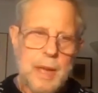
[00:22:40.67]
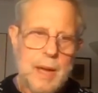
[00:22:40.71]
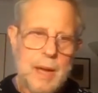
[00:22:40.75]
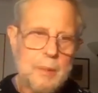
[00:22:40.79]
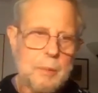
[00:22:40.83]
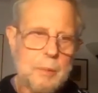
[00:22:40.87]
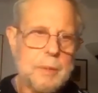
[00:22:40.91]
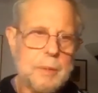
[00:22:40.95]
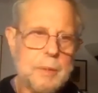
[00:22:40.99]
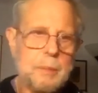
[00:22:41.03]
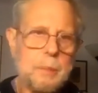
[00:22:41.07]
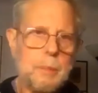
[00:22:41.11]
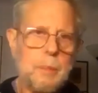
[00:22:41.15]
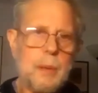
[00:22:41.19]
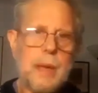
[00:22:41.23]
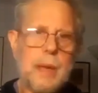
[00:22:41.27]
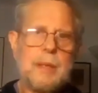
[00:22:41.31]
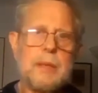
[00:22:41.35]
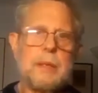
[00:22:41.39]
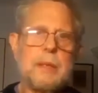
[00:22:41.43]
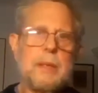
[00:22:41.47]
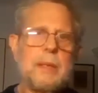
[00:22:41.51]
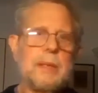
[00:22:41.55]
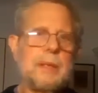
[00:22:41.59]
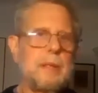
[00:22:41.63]
I was
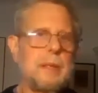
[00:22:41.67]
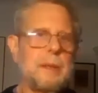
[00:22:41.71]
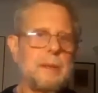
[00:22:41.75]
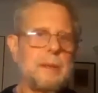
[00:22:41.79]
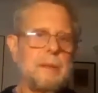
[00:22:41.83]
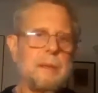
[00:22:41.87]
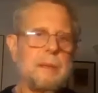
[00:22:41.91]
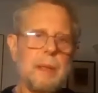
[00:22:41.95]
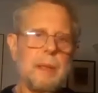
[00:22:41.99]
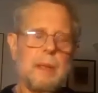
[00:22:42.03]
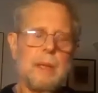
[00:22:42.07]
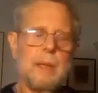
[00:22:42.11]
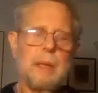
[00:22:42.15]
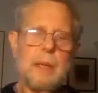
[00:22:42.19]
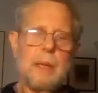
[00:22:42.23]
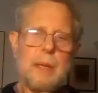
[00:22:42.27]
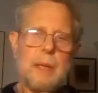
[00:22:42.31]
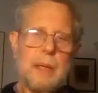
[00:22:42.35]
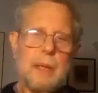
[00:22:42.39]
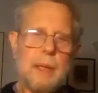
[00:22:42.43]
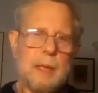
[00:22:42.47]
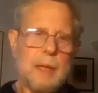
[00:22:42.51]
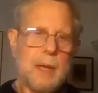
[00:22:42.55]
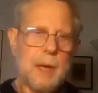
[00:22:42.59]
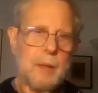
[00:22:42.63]
president of the
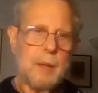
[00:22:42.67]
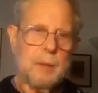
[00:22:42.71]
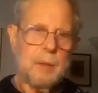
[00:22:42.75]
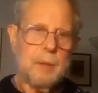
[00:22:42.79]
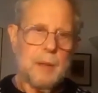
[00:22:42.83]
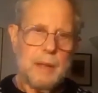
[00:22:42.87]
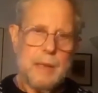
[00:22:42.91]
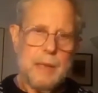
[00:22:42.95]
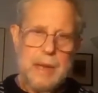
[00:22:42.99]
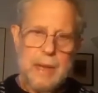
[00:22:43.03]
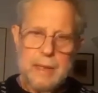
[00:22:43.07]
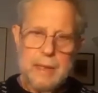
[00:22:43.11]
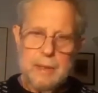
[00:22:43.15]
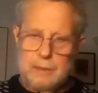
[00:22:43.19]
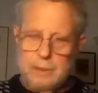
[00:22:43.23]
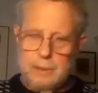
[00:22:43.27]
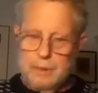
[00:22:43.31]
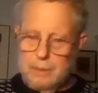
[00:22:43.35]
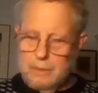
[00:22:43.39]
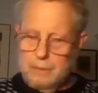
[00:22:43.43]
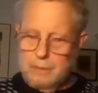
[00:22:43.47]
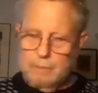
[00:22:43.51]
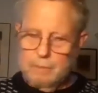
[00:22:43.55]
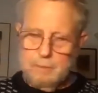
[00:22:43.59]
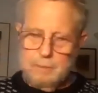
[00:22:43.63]

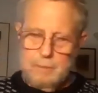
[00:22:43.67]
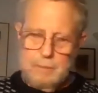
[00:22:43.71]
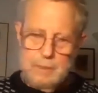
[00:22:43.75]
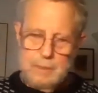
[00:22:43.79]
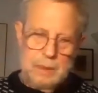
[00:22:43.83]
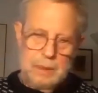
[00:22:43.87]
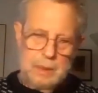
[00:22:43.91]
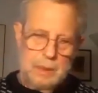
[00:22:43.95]
congregation